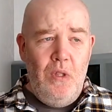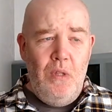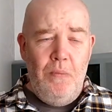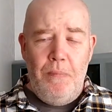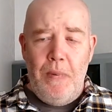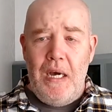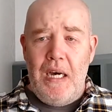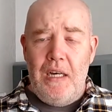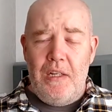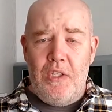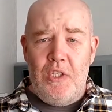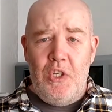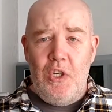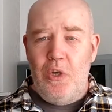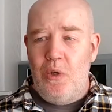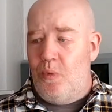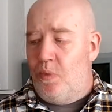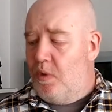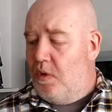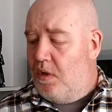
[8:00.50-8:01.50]
Part
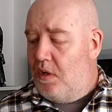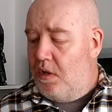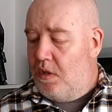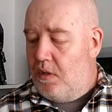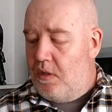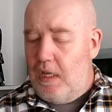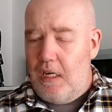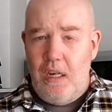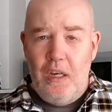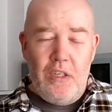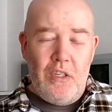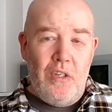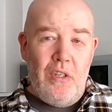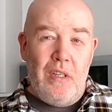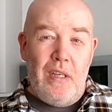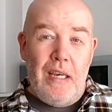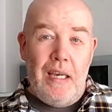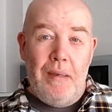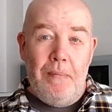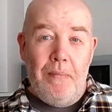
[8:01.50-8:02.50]
2, the light gun
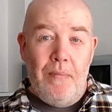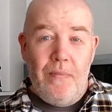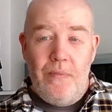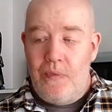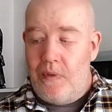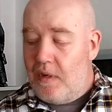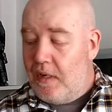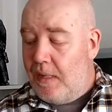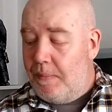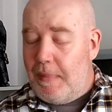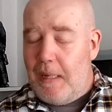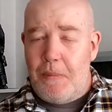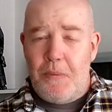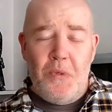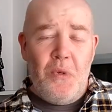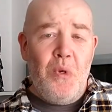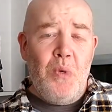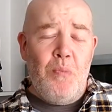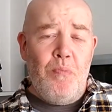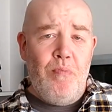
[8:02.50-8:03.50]
game. I'm
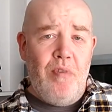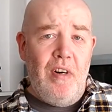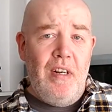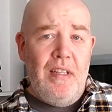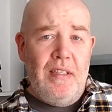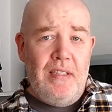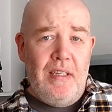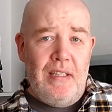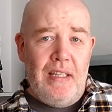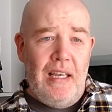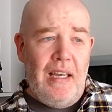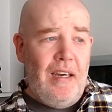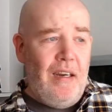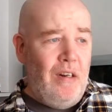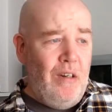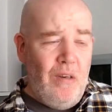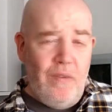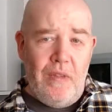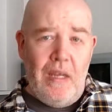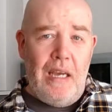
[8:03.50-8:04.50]
absolutely brilliant at that. I
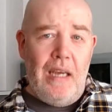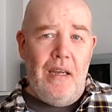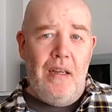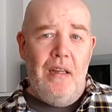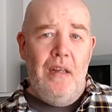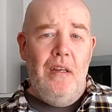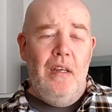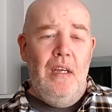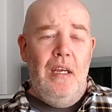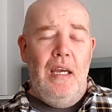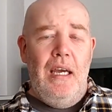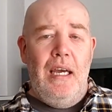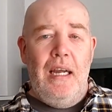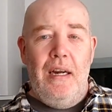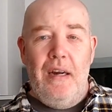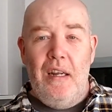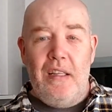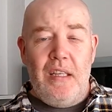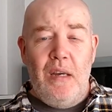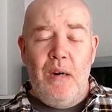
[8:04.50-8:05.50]
love that.
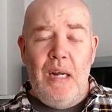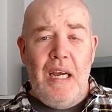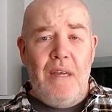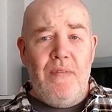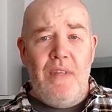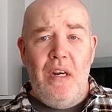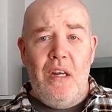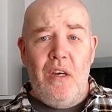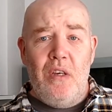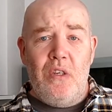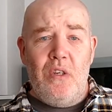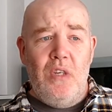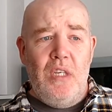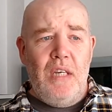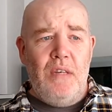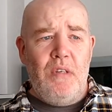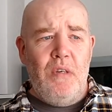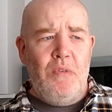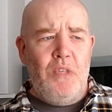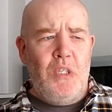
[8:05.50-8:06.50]
And I don't have the light gun. You
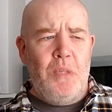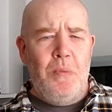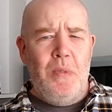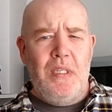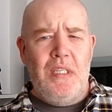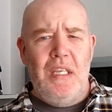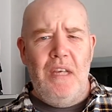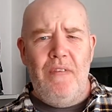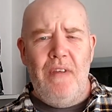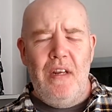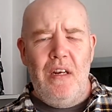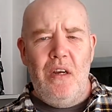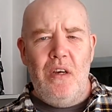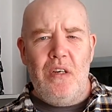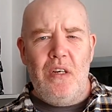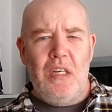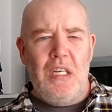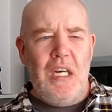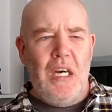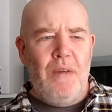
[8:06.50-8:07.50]
have to have a specific light
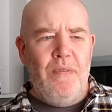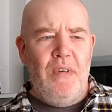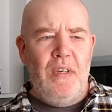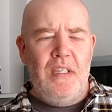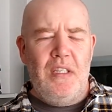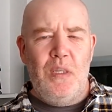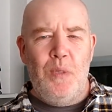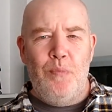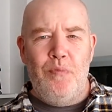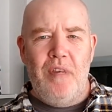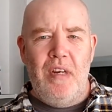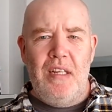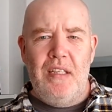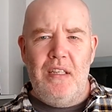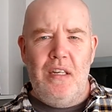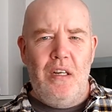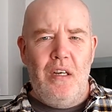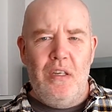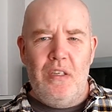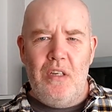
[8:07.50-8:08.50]
gun. I can't think it's the
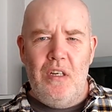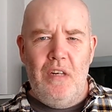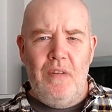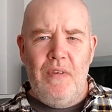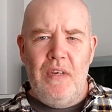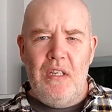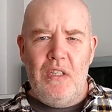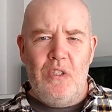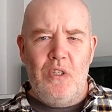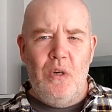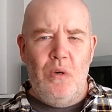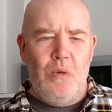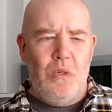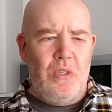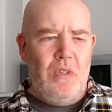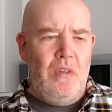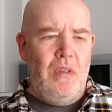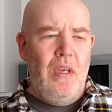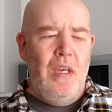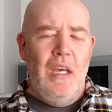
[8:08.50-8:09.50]
Predator light gun, I think it's called, or
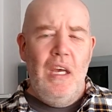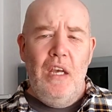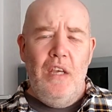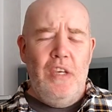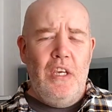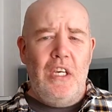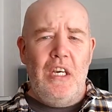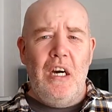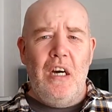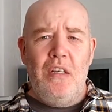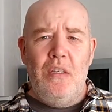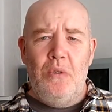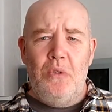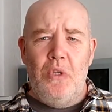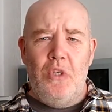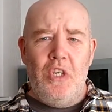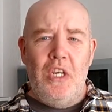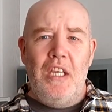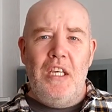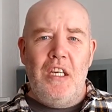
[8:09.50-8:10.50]
something. You can't use the
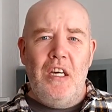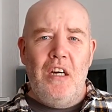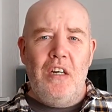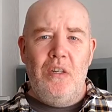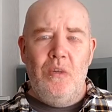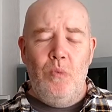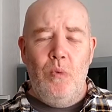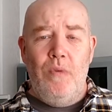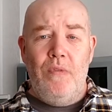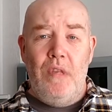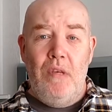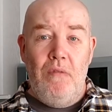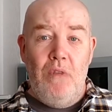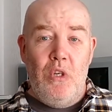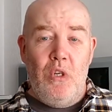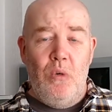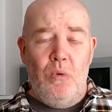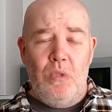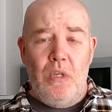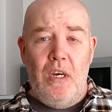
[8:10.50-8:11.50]
G-Con with the
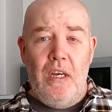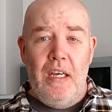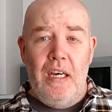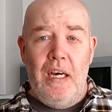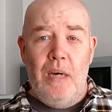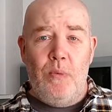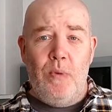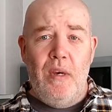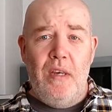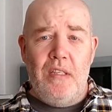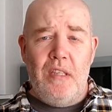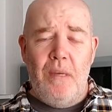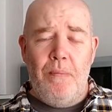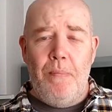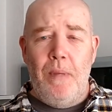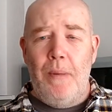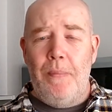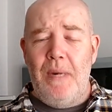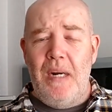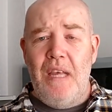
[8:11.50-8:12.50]
original Die Hard, whereas I
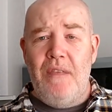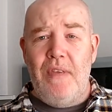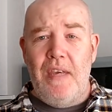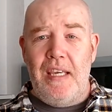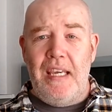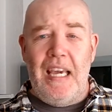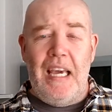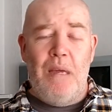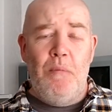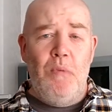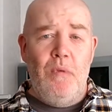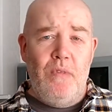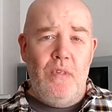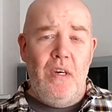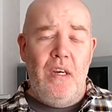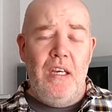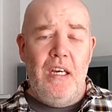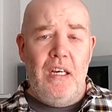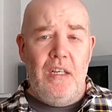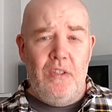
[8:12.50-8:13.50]
believe you can with
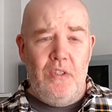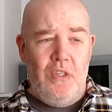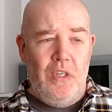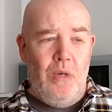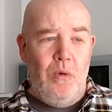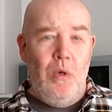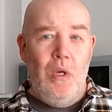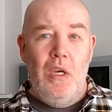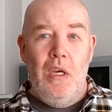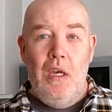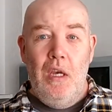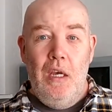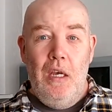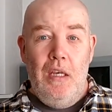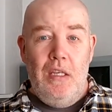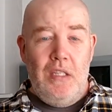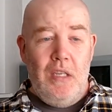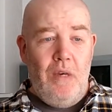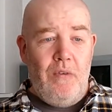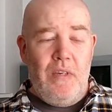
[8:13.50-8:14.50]
Die Hard 2.
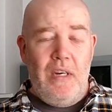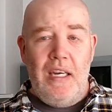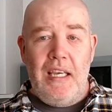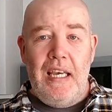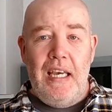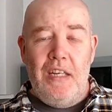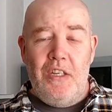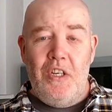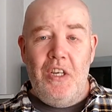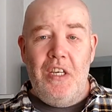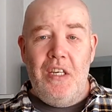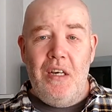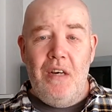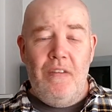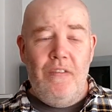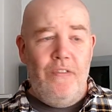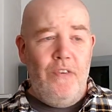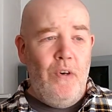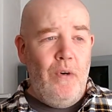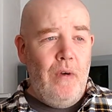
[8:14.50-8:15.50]
So I've got to get a
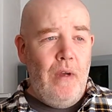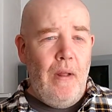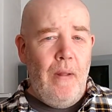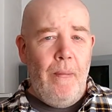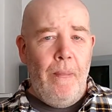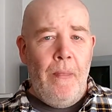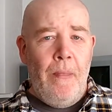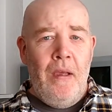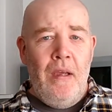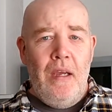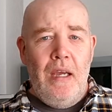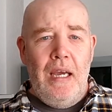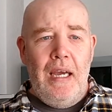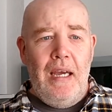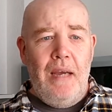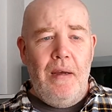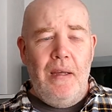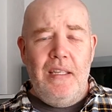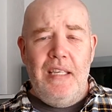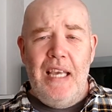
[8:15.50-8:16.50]
G-Con for it.
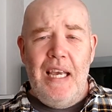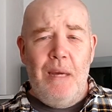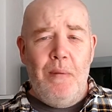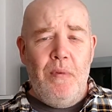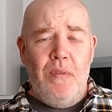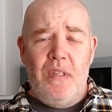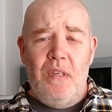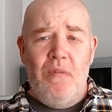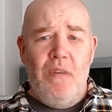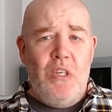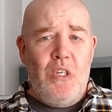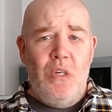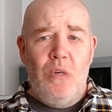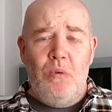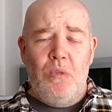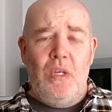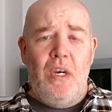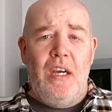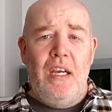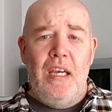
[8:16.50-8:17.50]
With the
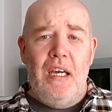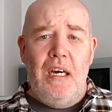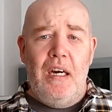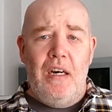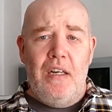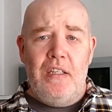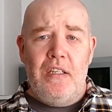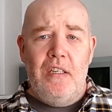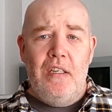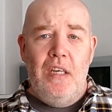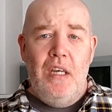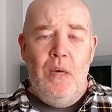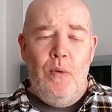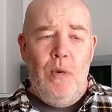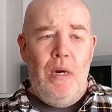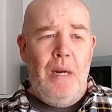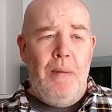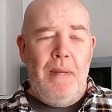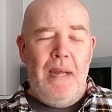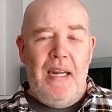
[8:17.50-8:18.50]
original Die Hard,
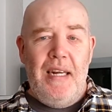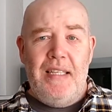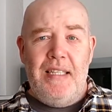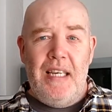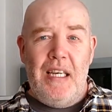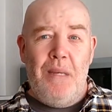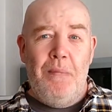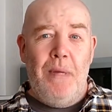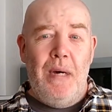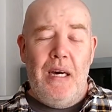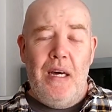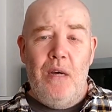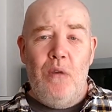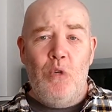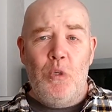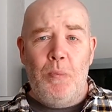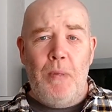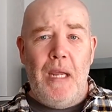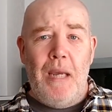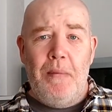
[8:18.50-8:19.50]
when I play the second part, I
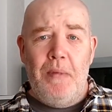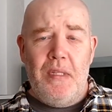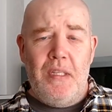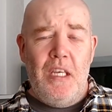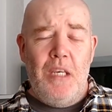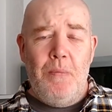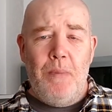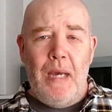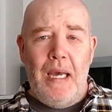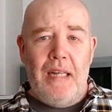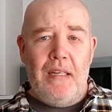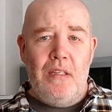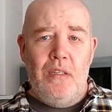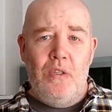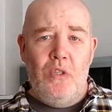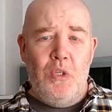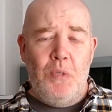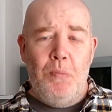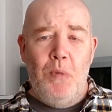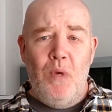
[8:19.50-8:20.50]
always play with D-pad and
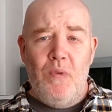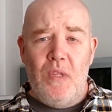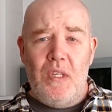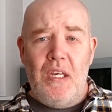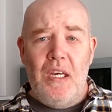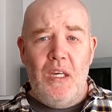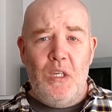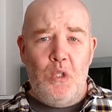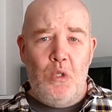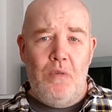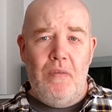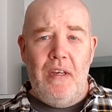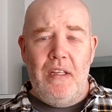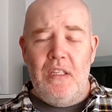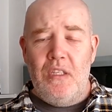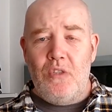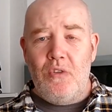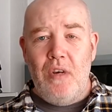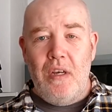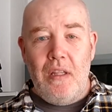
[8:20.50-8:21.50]
just move the cursor around
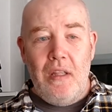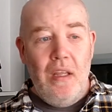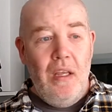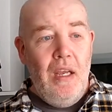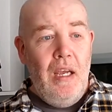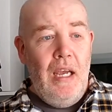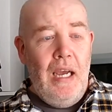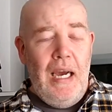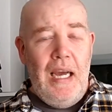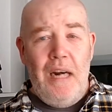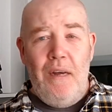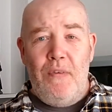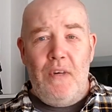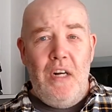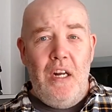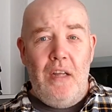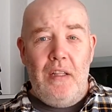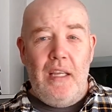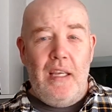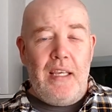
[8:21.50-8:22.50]
the screen. And I've
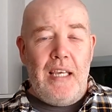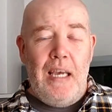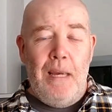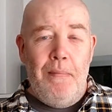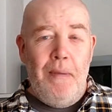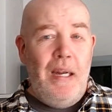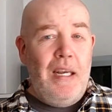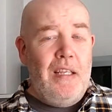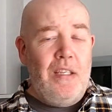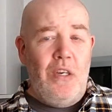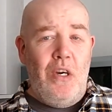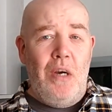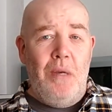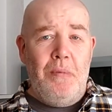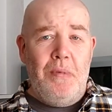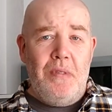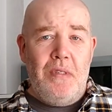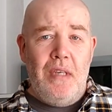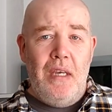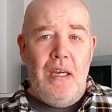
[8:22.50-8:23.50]
clocked that game many
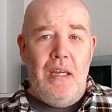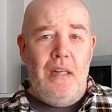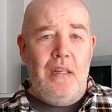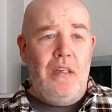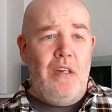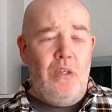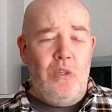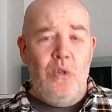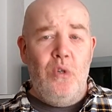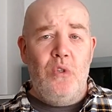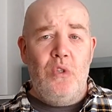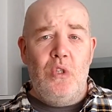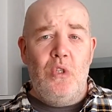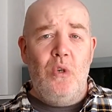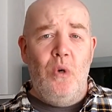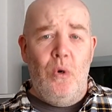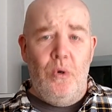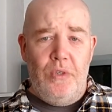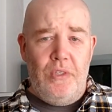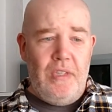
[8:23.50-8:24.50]
times and got good
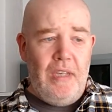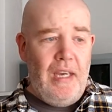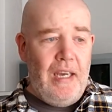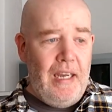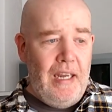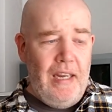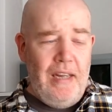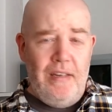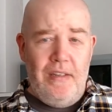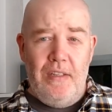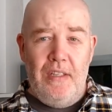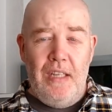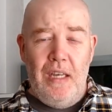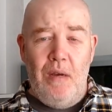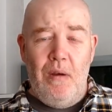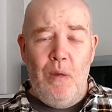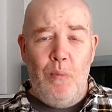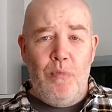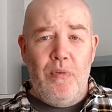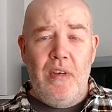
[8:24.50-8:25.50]
scores. And,
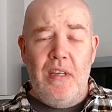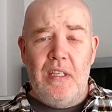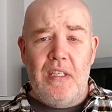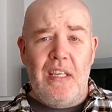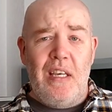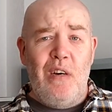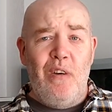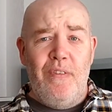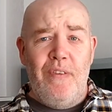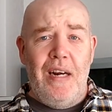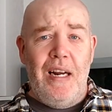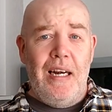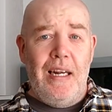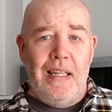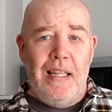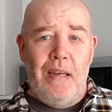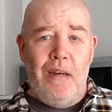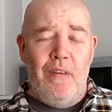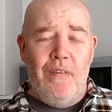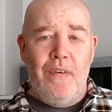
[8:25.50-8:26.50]
I'm pretty skillful at it
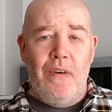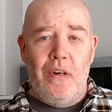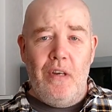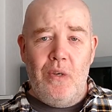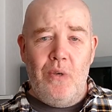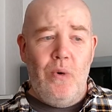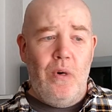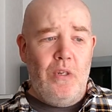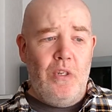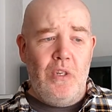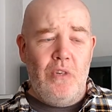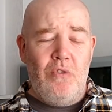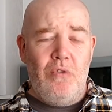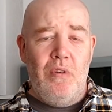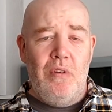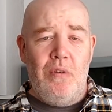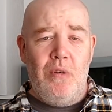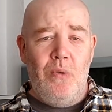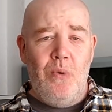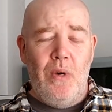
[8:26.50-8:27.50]
now, and I find it
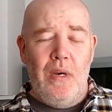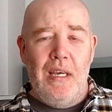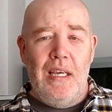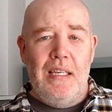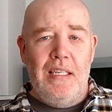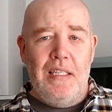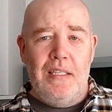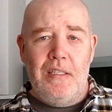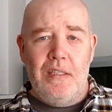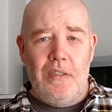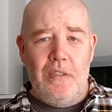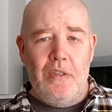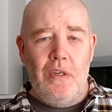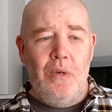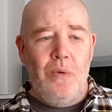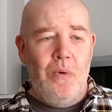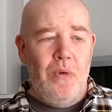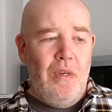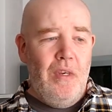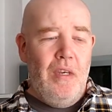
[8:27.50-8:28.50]
quite easy to
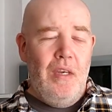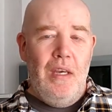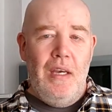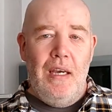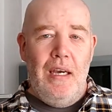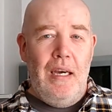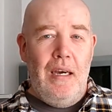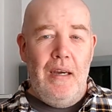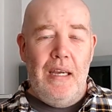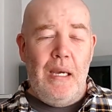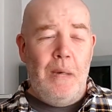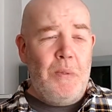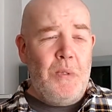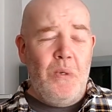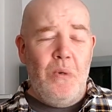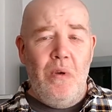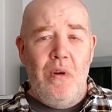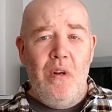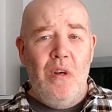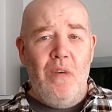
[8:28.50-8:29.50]
do. I
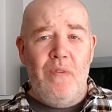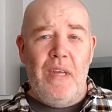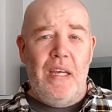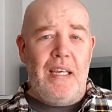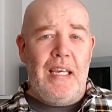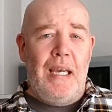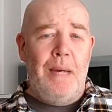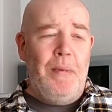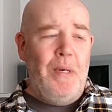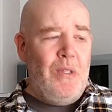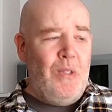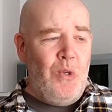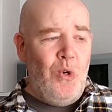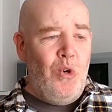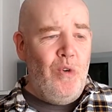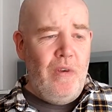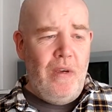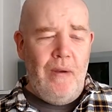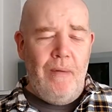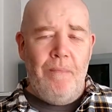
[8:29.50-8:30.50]
absolutely love that game. I
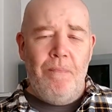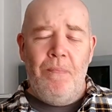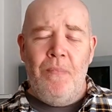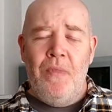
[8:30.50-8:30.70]
adore it.